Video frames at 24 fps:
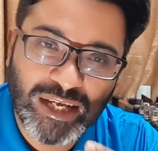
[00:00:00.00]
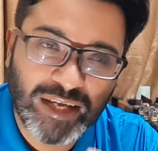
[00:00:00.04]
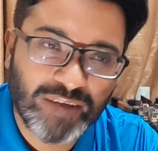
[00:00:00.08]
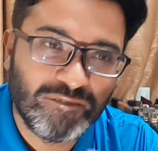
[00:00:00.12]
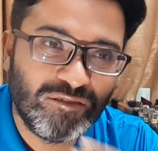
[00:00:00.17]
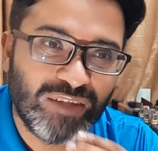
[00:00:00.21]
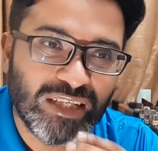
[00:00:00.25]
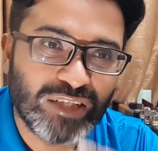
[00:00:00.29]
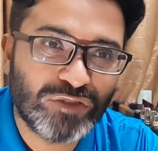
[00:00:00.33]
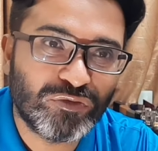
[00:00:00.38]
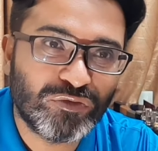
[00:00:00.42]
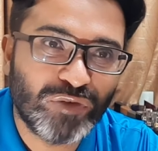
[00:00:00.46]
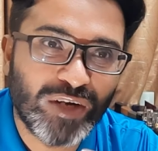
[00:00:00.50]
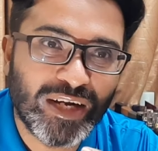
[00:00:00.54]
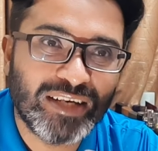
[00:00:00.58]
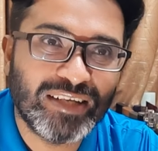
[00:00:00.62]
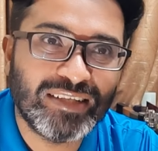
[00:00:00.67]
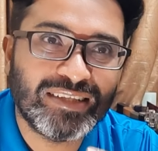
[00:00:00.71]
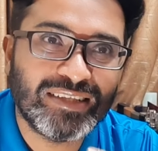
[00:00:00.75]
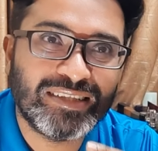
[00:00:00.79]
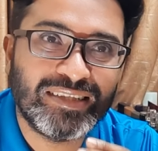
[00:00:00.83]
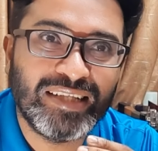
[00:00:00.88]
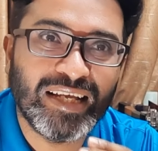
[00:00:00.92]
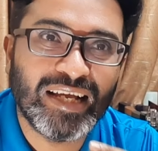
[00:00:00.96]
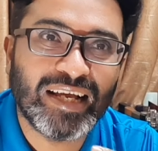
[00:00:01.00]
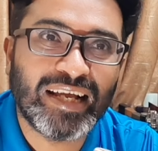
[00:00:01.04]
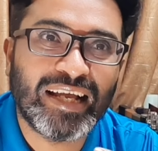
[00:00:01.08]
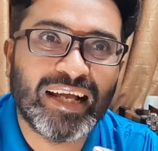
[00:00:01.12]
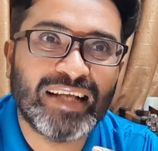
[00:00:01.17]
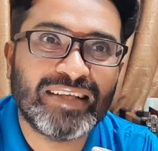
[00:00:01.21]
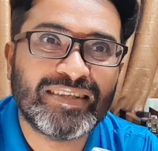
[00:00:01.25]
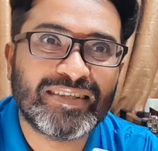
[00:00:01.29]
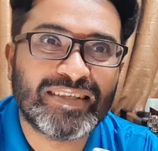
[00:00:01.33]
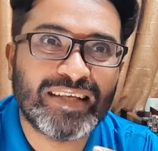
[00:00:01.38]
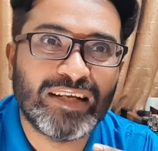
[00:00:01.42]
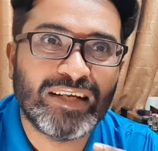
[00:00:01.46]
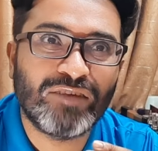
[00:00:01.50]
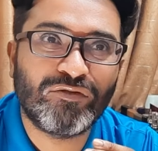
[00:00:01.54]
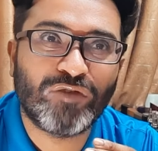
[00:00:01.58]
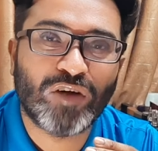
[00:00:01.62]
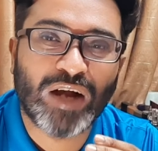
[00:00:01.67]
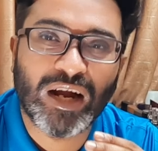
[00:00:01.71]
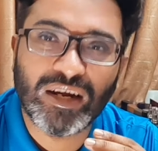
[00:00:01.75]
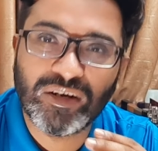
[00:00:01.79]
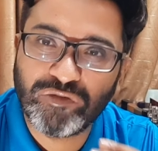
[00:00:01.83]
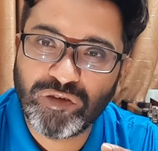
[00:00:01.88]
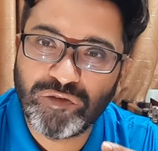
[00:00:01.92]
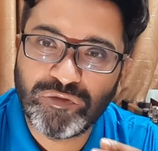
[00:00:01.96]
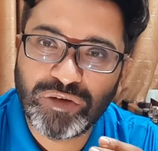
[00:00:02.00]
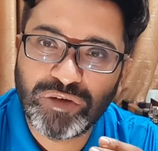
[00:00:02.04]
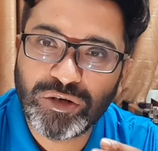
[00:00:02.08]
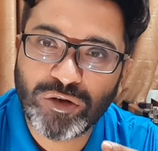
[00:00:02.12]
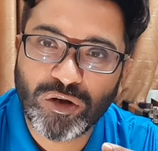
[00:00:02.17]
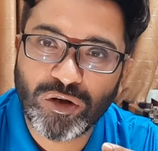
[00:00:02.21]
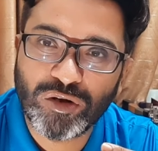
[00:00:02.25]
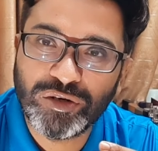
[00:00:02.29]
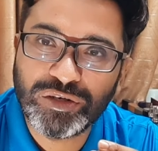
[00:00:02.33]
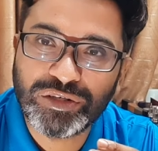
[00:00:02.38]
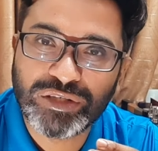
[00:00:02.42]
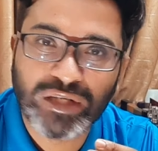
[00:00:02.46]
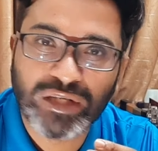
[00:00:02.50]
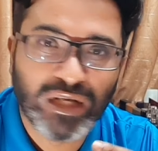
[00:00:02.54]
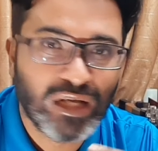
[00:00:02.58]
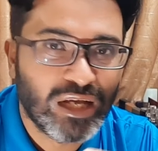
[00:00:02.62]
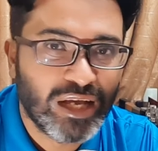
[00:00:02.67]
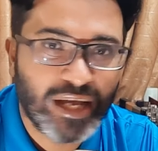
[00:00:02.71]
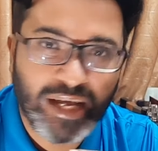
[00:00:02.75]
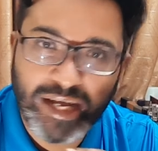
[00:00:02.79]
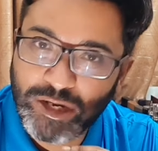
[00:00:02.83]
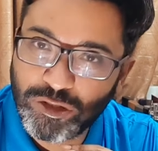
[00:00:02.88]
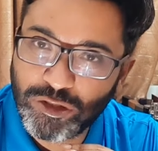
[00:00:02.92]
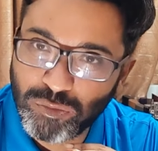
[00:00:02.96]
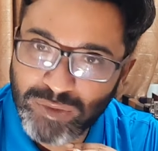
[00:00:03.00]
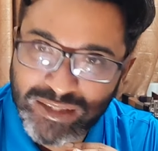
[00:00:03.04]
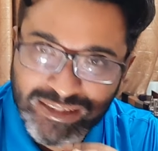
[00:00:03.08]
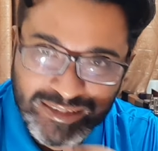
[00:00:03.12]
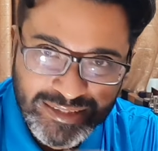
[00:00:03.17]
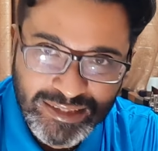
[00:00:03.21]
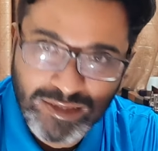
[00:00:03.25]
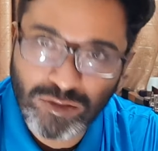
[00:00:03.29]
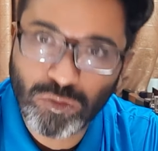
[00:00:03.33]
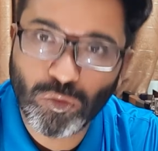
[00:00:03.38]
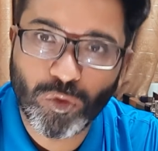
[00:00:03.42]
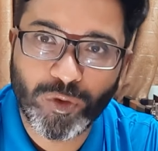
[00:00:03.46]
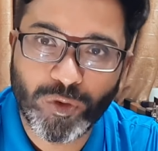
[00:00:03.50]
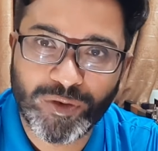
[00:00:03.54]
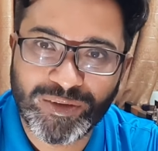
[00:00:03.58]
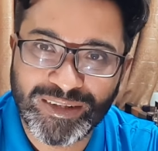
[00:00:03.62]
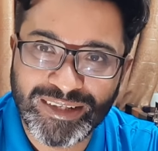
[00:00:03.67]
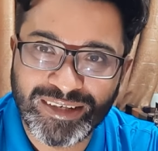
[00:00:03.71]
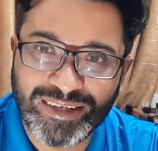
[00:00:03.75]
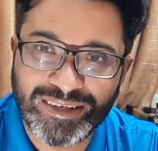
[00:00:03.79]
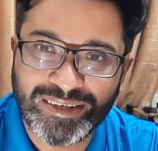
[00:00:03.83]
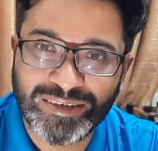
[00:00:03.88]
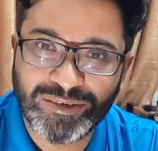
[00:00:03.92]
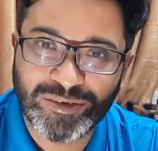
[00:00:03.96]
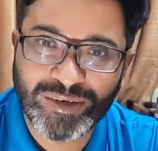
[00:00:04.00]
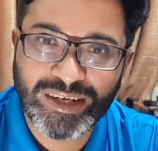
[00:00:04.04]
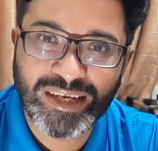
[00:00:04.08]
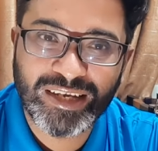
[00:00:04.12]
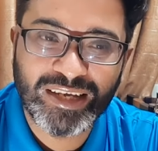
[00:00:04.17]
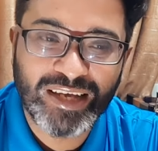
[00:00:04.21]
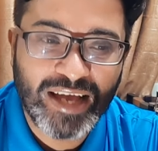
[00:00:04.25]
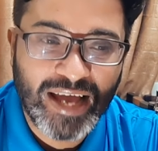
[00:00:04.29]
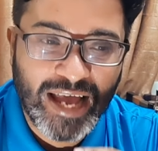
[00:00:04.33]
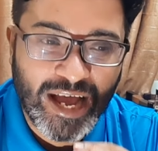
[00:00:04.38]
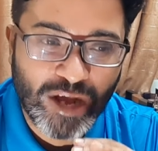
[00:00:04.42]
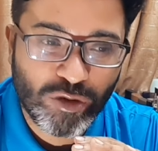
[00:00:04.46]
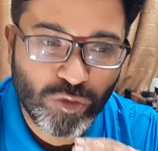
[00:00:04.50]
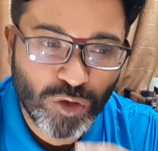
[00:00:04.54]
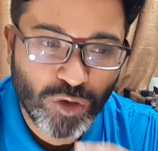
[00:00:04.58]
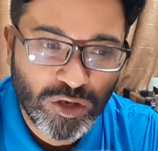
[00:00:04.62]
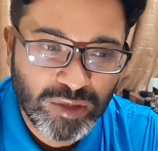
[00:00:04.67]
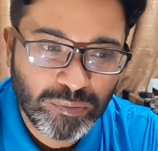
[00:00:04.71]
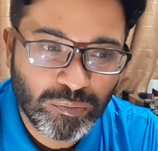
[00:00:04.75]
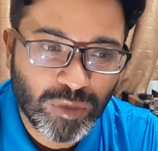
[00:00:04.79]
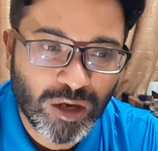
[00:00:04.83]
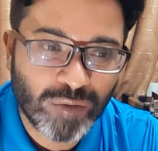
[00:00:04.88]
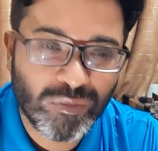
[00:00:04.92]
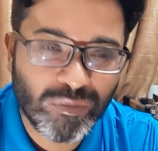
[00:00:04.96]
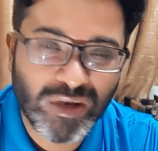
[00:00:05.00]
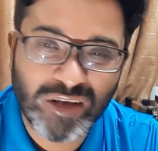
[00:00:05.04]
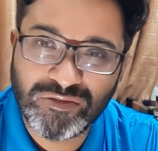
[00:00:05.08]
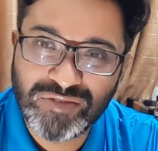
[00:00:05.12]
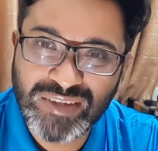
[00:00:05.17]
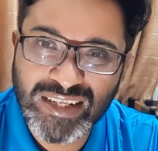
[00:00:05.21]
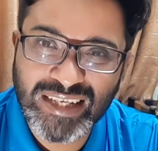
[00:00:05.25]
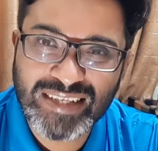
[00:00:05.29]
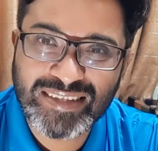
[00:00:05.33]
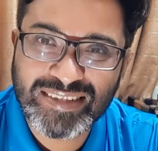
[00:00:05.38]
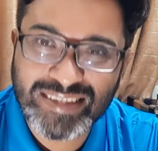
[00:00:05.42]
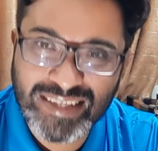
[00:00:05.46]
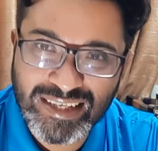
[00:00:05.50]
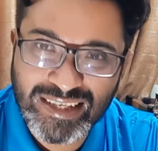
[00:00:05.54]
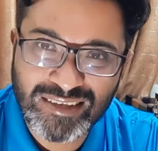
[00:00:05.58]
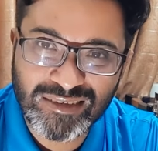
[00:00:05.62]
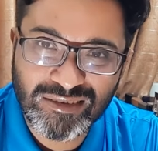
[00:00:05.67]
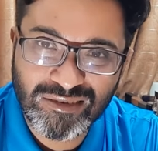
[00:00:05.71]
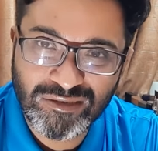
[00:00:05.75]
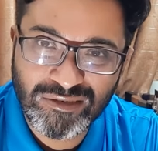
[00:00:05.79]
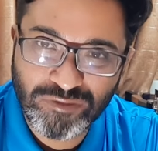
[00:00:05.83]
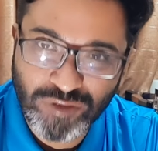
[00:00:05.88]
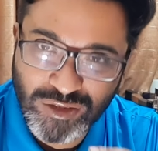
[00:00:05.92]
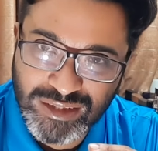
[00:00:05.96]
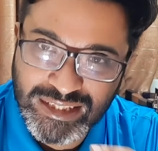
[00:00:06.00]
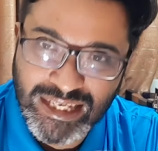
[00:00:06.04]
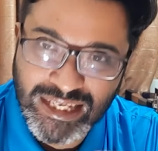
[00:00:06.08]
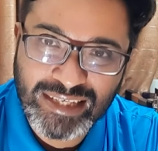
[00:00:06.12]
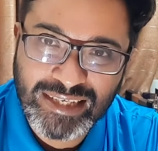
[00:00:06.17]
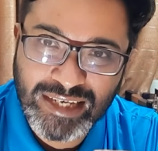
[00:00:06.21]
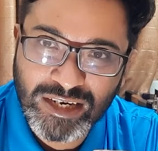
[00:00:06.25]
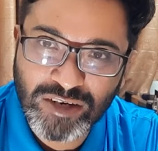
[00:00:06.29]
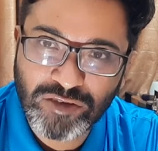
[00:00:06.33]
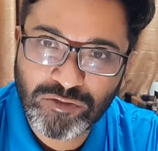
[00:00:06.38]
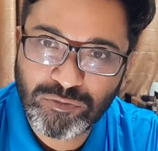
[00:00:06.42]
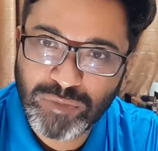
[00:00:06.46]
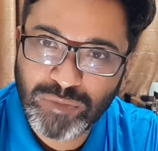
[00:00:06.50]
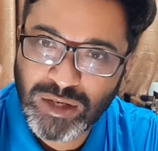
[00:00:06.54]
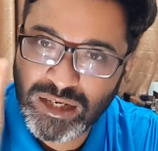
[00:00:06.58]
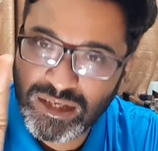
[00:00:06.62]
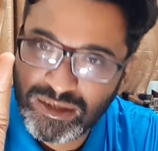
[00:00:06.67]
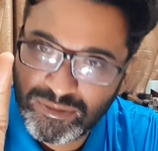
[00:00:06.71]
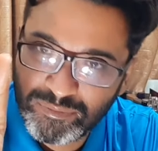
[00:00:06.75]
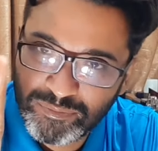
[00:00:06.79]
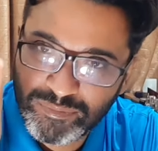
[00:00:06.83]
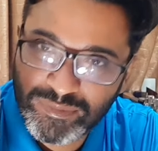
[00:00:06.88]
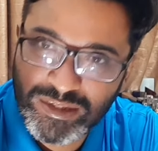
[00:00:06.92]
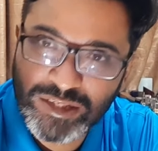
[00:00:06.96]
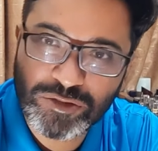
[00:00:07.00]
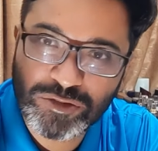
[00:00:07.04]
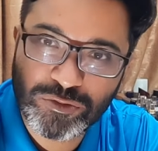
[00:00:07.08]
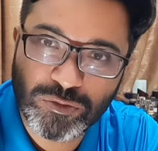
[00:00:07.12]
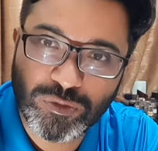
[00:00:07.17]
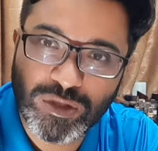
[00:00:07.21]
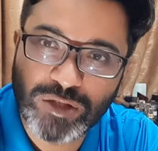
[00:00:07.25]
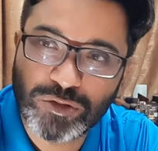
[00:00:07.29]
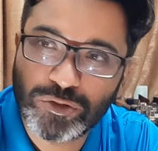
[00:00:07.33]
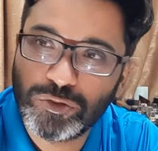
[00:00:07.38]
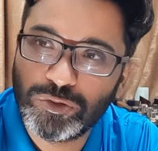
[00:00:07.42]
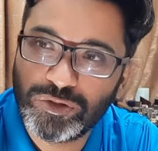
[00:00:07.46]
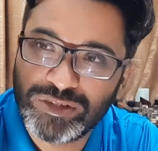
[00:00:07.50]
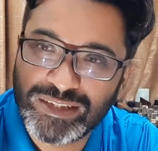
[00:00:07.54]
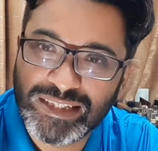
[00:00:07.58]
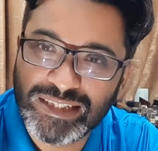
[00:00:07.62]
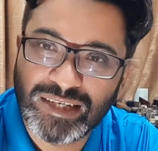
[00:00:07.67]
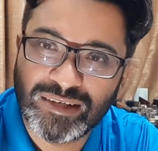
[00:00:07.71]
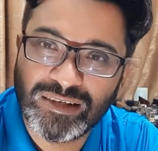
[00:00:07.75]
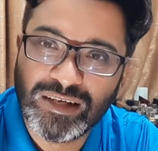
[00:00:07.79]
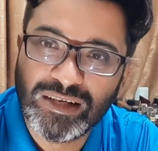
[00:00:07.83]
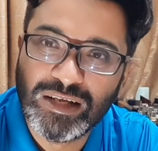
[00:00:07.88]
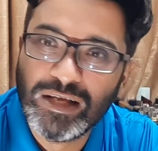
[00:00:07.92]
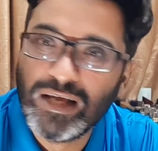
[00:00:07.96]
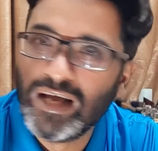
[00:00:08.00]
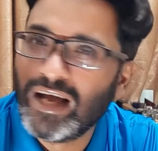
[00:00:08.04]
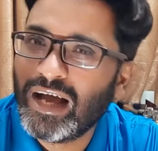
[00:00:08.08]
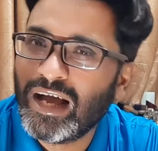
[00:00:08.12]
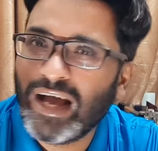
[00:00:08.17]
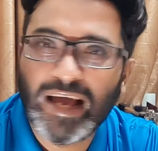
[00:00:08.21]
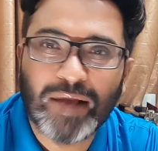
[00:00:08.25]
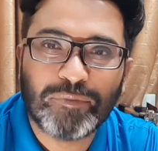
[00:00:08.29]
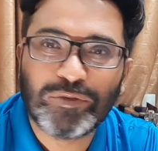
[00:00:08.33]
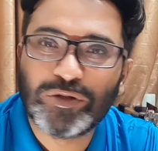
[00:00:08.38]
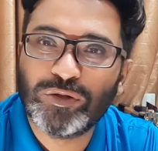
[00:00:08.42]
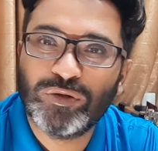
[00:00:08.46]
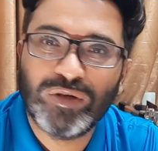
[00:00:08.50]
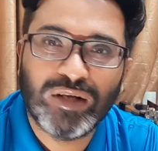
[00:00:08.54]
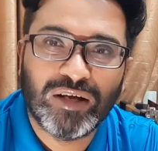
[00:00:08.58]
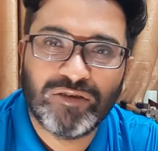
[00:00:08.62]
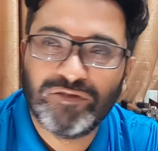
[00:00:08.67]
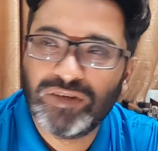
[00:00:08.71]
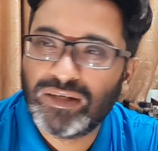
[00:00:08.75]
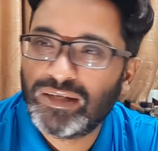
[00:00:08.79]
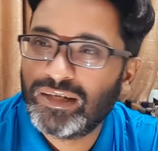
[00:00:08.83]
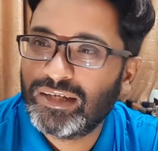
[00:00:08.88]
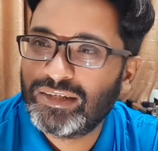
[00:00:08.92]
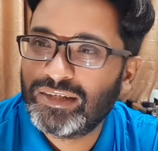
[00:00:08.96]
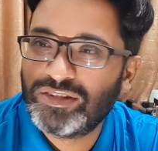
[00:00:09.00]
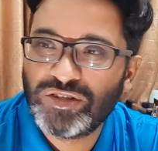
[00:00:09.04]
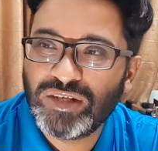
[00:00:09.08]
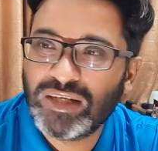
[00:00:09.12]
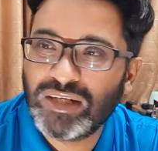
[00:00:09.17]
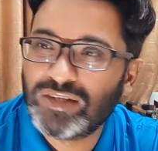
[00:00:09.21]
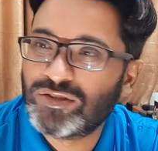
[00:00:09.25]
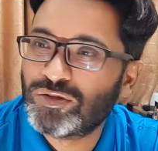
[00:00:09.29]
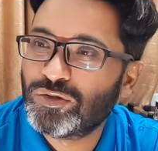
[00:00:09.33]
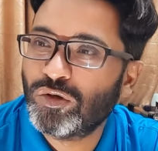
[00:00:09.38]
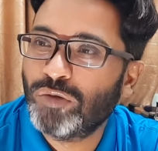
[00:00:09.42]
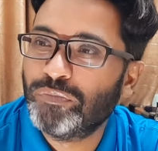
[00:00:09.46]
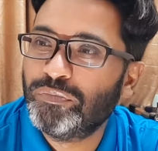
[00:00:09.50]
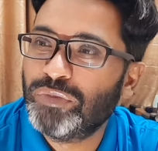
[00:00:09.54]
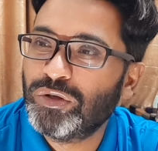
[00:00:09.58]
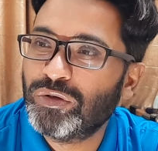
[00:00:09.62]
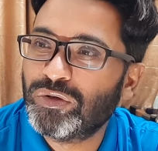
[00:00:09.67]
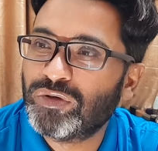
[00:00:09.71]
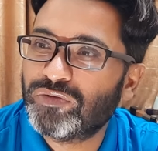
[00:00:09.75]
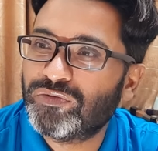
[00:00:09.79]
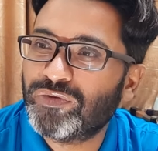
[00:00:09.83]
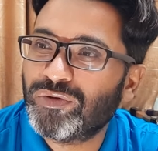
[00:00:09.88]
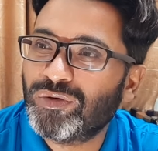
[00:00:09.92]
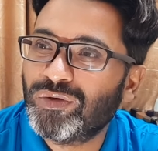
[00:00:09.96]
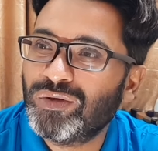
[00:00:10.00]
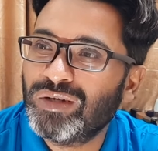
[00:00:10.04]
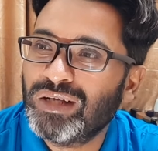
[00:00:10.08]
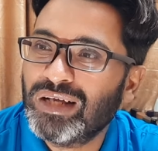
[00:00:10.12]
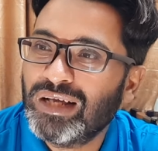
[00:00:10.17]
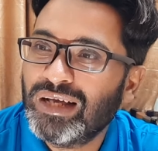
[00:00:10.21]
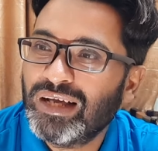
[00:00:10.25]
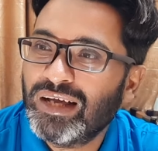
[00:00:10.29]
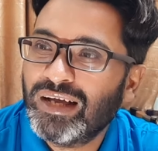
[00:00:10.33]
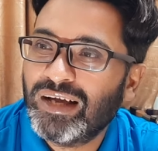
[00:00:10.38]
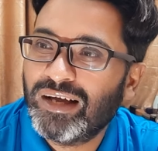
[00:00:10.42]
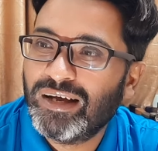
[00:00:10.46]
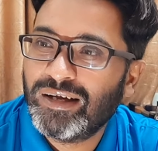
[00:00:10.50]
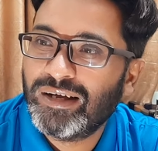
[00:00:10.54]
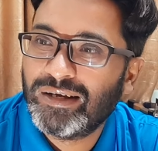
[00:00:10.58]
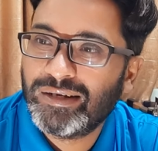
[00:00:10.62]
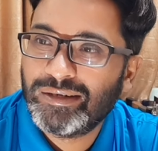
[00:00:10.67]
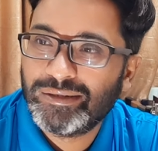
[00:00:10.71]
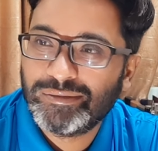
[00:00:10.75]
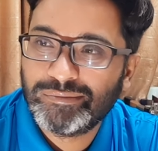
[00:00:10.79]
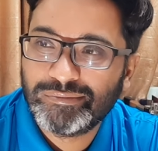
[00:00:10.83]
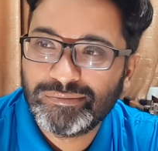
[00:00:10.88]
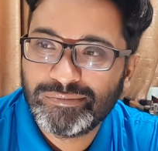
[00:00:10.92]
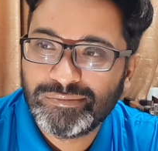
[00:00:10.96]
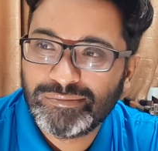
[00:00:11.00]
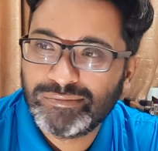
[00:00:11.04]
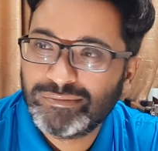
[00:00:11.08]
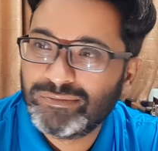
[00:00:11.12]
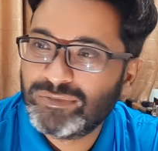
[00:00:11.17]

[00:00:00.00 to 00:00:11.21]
If this fragrance they can sell for $150, it will be still worth it. Okay. Acqua di Parma, if they sell for that kind of money, this one should sell. I absolutely love it. It's just so beautiful, um,